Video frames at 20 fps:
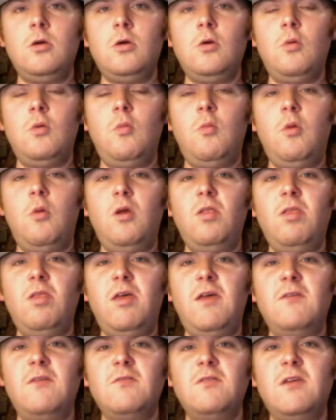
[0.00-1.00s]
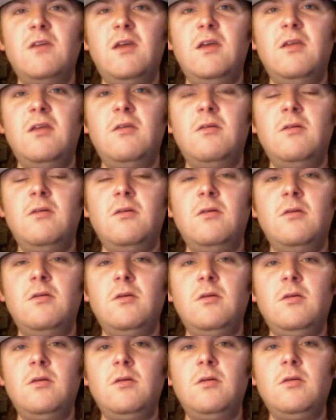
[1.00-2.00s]
One last thing
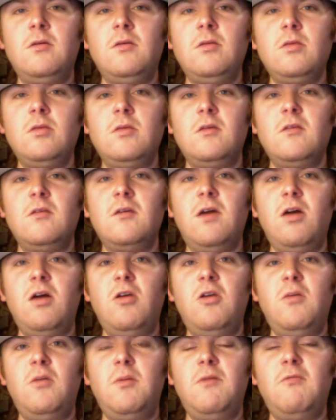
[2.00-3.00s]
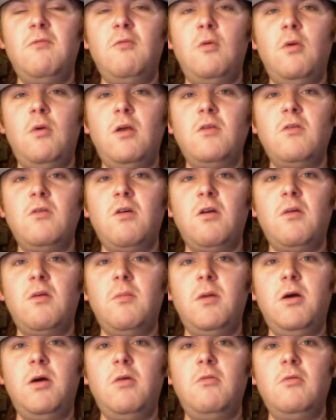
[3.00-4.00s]
to tell you before I talk
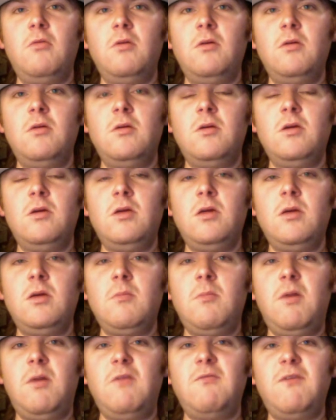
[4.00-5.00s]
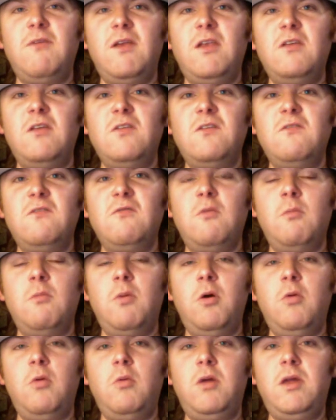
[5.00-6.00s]
about my fantasy
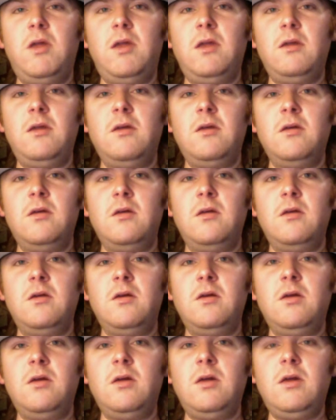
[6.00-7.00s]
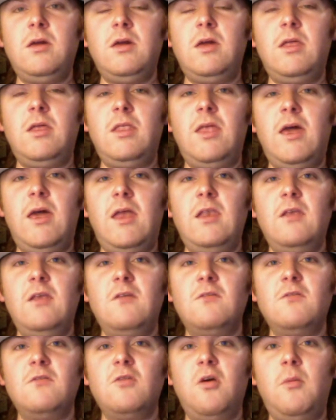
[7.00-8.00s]
football week, and that
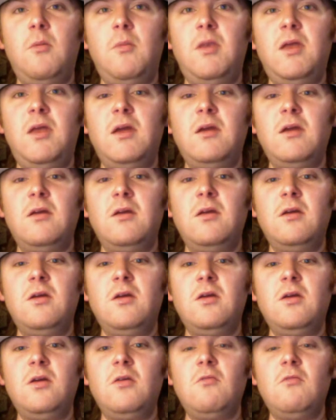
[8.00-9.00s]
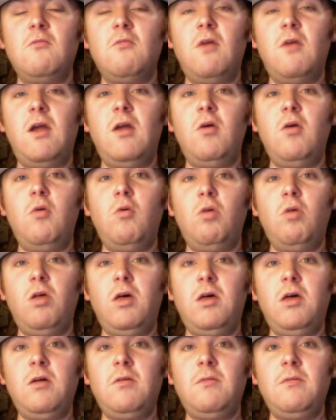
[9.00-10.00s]
is Dominic
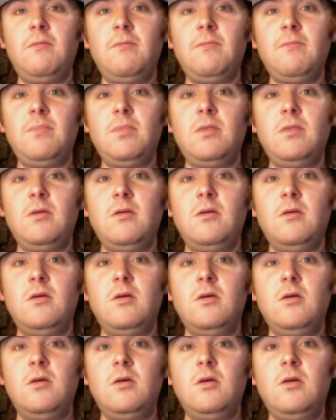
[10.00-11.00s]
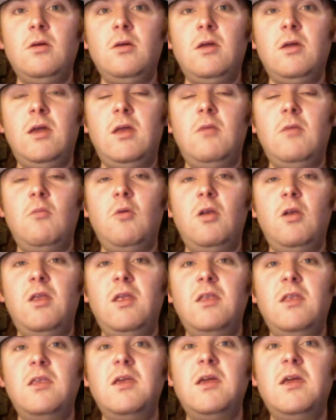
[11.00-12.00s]
Raiola and what he
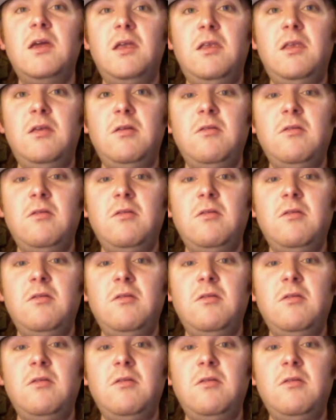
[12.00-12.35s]
did.